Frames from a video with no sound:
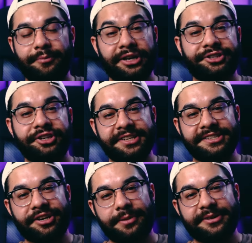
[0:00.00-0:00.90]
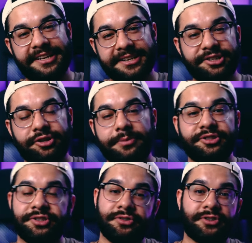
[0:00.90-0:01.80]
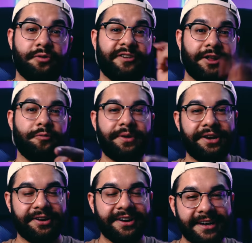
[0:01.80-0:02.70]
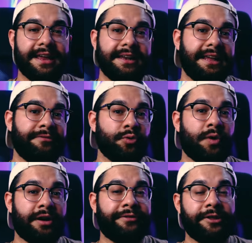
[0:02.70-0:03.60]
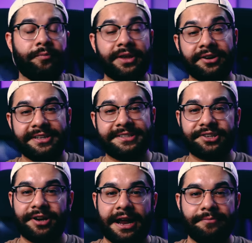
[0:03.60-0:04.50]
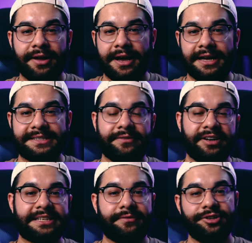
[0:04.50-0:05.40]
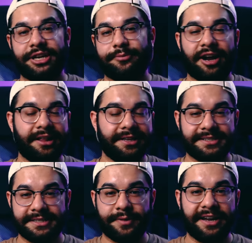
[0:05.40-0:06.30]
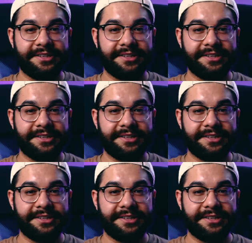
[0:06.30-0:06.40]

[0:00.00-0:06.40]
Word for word: I'm pretty sure his Instagram is in the description too, so follow Peter. And if you want to follow me on Instagram, uh, 77jmorales is my